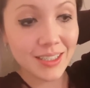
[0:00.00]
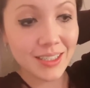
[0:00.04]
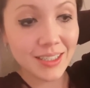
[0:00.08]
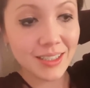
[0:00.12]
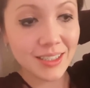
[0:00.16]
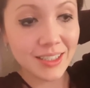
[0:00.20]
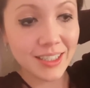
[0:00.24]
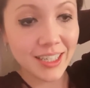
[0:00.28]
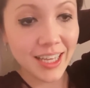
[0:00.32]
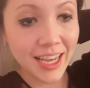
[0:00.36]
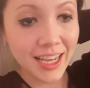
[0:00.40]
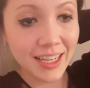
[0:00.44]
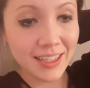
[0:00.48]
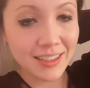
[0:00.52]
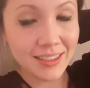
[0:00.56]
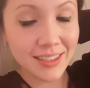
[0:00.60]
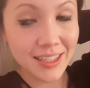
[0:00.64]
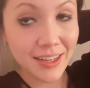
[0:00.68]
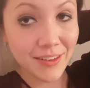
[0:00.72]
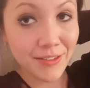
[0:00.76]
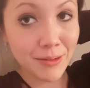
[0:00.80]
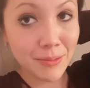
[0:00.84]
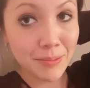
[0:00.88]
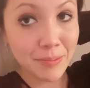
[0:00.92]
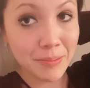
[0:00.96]
It's, yeah, it's
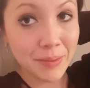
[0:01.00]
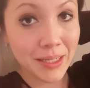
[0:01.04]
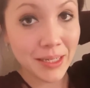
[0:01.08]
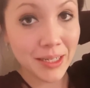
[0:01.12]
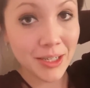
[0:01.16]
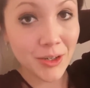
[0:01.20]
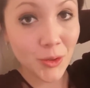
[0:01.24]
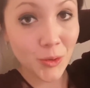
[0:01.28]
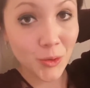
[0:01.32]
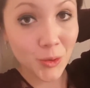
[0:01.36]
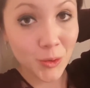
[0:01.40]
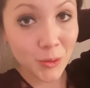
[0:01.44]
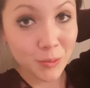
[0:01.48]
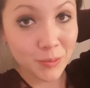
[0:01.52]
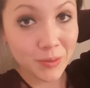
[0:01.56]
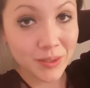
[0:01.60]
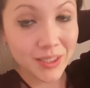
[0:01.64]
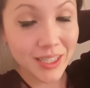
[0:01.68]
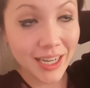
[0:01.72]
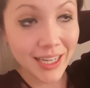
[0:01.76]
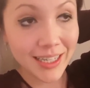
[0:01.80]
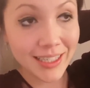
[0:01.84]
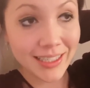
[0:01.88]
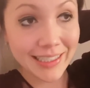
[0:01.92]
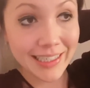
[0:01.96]
definitely been ups
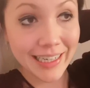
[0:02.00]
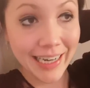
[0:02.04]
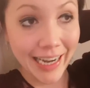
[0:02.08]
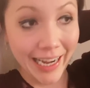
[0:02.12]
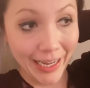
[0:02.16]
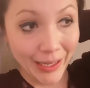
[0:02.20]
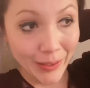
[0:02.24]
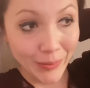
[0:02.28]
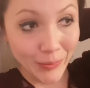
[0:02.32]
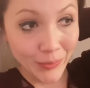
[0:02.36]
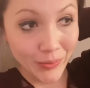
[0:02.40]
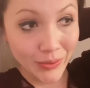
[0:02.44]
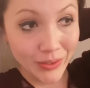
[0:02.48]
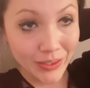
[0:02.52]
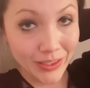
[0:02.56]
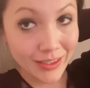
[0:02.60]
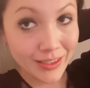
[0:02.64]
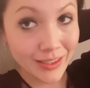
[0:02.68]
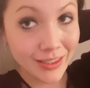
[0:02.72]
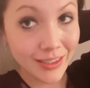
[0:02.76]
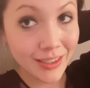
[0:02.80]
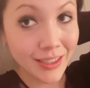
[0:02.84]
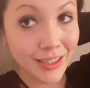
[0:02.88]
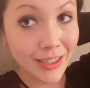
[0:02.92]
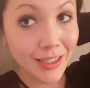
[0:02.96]
and
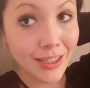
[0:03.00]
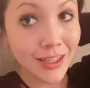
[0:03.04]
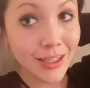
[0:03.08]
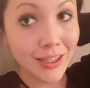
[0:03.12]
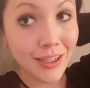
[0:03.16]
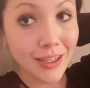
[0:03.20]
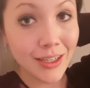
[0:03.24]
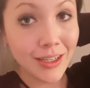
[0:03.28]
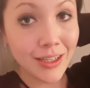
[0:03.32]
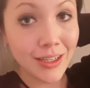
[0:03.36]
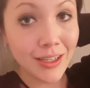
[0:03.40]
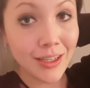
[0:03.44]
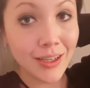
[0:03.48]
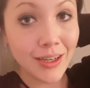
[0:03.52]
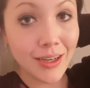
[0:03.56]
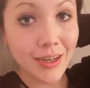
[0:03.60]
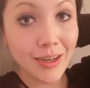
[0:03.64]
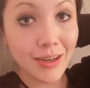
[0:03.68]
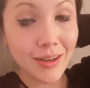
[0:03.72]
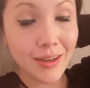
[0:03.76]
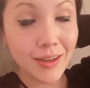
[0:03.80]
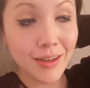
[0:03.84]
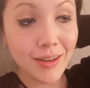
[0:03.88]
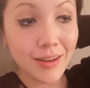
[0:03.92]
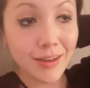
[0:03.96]
downs
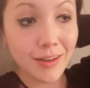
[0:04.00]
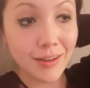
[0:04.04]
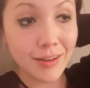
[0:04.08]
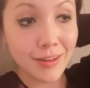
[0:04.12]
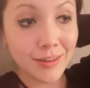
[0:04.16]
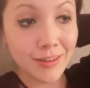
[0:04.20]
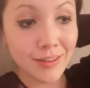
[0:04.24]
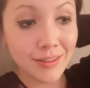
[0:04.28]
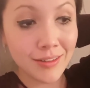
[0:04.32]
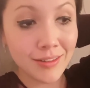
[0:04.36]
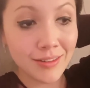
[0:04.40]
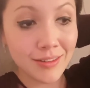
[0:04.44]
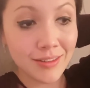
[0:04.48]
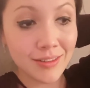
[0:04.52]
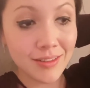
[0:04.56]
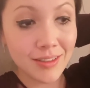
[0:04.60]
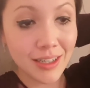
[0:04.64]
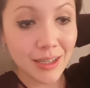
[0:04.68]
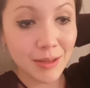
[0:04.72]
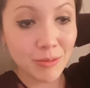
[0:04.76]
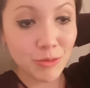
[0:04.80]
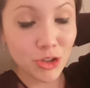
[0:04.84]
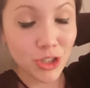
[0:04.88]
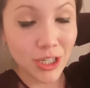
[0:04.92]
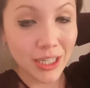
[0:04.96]
and
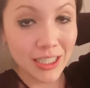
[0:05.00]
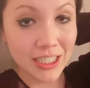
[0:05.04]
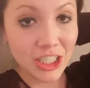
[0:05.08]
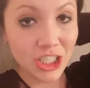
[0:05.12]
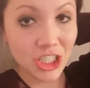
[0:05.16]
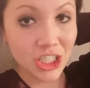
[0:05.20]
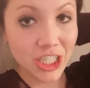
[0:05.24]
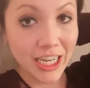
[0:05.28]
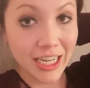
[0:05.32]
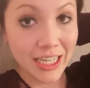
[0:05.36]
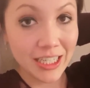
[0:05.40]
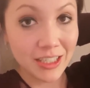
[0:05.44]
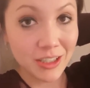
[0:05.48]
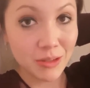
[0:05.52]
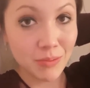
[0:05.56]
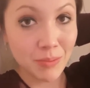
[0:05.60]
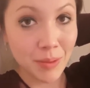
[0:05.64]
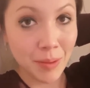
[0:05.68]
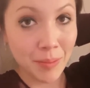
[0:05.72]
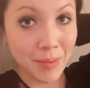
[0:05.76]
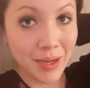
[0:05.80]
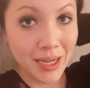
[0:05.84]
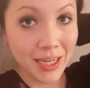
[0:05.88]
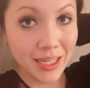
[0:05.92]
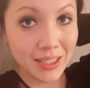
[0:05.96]
I'm trying to change my
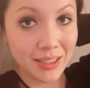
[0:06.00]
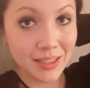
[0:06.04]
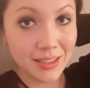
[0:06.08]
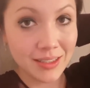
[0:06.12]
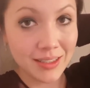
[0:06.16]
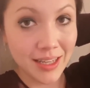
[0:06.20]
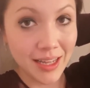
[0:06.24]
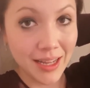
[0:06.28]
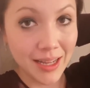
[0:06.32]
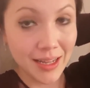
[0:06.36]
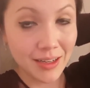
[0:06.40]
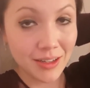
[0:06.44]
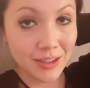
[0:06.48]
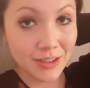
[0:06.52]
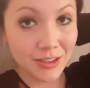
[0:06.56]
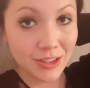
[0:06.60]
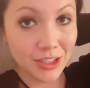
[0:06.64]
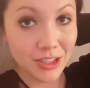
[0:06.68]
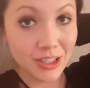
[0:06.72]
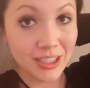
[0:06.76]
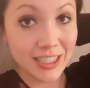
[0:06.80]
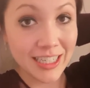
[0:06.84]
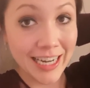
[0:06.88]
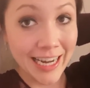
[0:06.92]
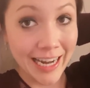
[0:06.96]
mindset because
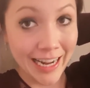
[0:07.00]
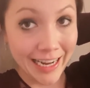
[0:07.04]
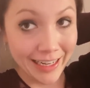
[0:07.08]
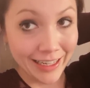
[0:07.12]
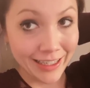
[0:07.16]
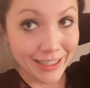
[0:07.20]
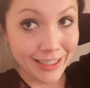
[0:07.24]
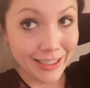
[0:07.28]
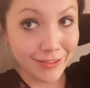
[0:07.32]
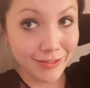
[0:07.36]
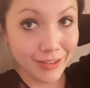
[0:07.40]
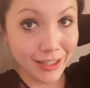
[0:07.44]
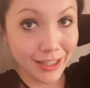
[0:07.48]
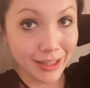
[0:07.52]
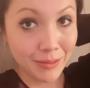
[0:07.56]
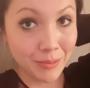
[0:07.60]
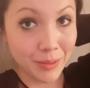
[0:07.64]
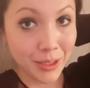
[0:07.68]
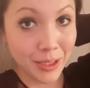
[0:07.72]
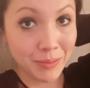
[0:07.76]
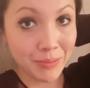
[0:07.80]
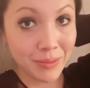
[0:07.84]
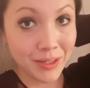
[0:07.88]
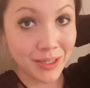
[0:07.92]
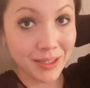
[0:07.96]
it's negative at the
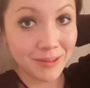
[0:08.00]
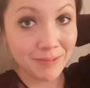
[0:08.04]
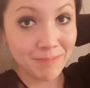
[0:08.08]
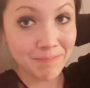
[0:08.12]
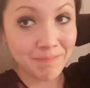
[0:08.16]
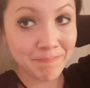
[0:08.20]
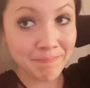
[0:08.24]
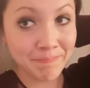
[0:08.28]
moment.